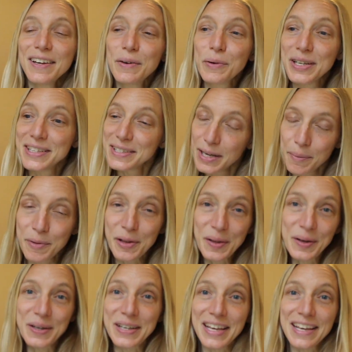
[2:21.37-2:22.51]
It's coming
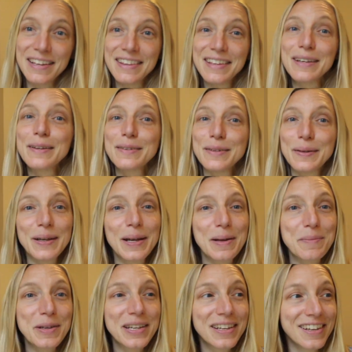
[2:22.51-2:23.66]
along and things are gonna
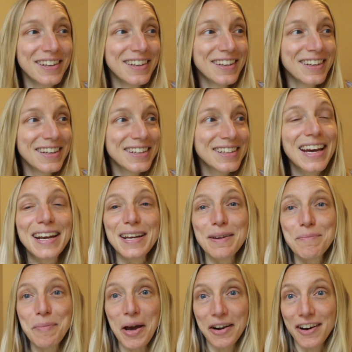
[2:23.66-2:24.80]
be
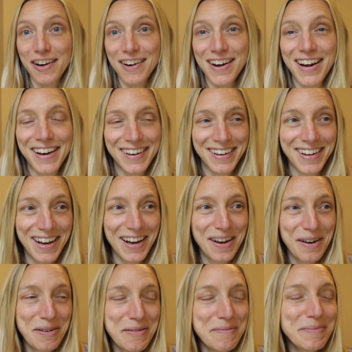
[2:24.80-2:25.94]
getting better, I
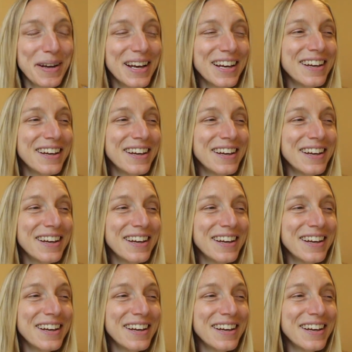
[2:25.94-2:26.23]
hope.